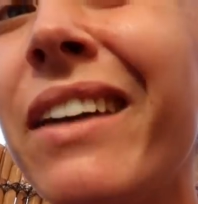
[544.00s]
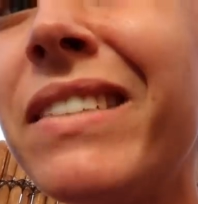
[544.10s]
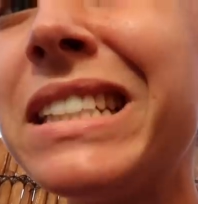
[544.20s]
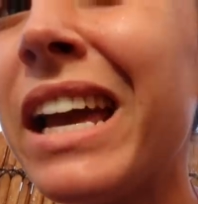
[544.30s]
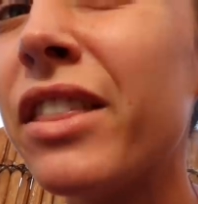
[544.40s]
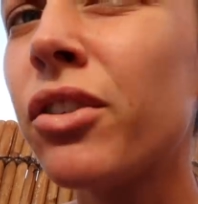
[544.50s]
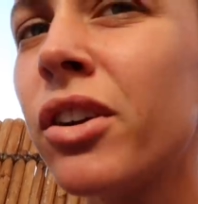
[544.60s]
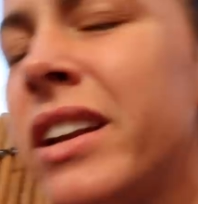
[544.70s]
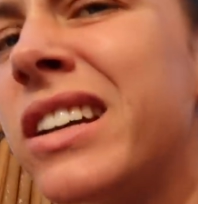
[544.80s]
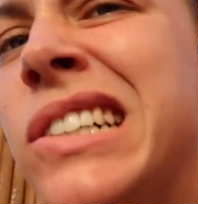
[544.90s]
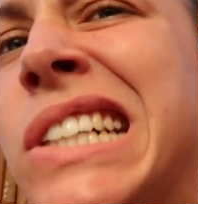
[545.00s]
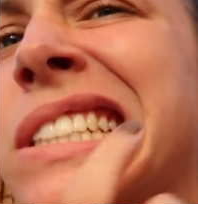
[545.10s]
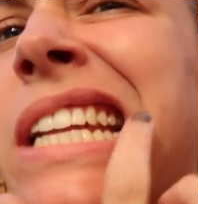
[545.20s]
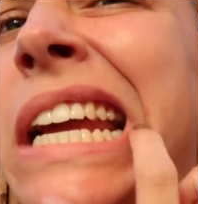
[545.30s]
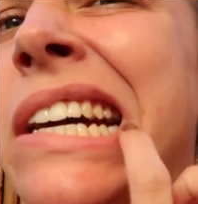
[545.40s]
My teeth are already
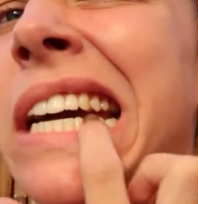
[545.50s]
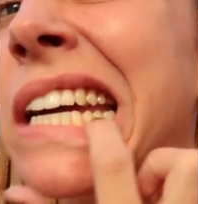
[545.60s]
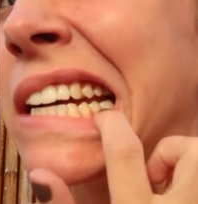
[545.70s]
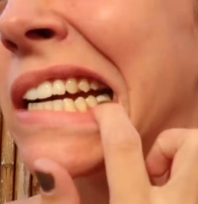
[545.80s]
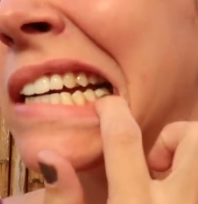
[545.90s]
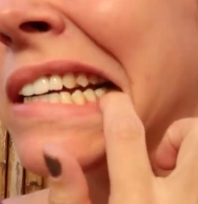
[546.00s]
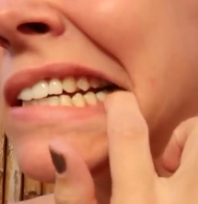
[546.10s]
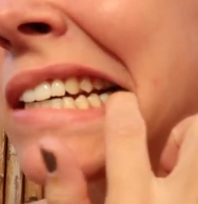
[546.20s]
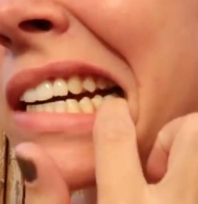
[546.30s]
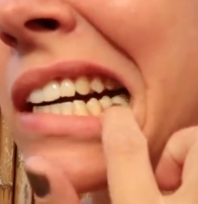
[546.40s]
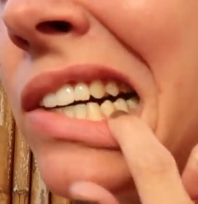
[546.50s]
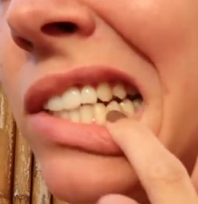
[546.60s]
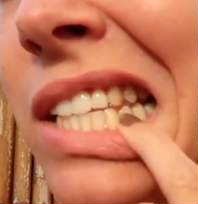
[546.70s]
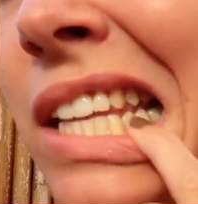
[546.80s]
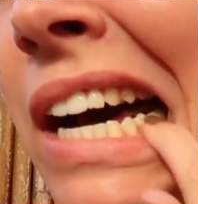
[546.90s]
cooked anyway.
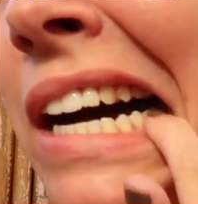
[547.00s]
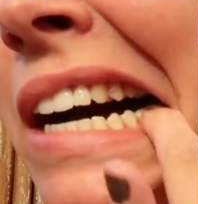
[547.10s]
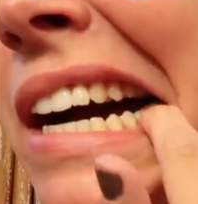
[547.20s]
What's that?